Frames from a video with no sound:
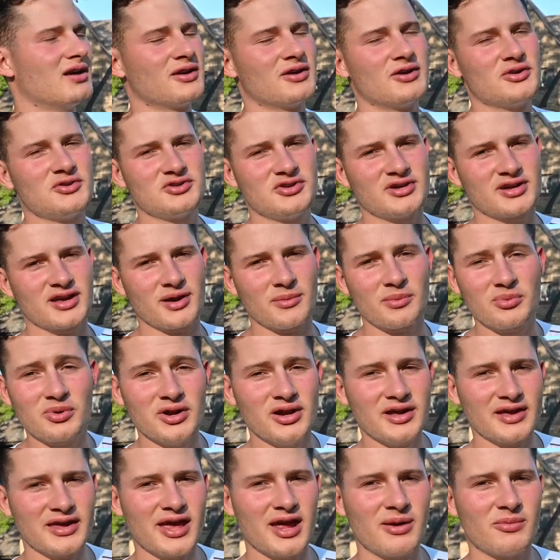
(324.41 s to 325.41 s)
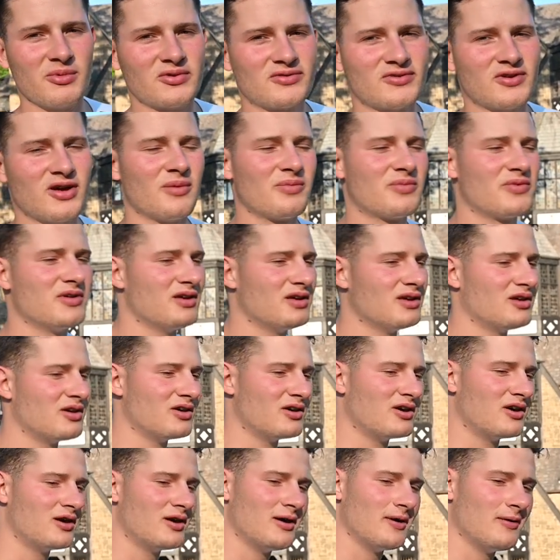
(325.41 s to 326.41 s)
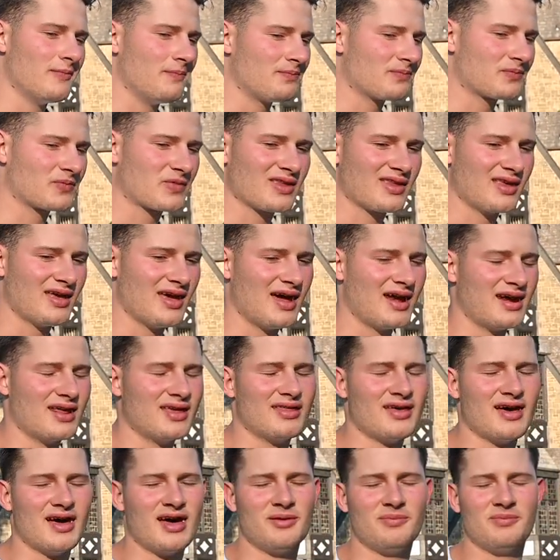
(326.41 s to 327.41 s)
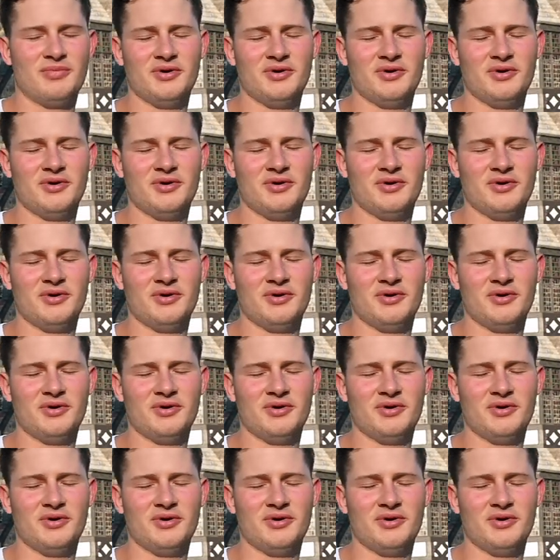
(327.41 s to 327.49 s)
Usually a pregame or something or um, any of that.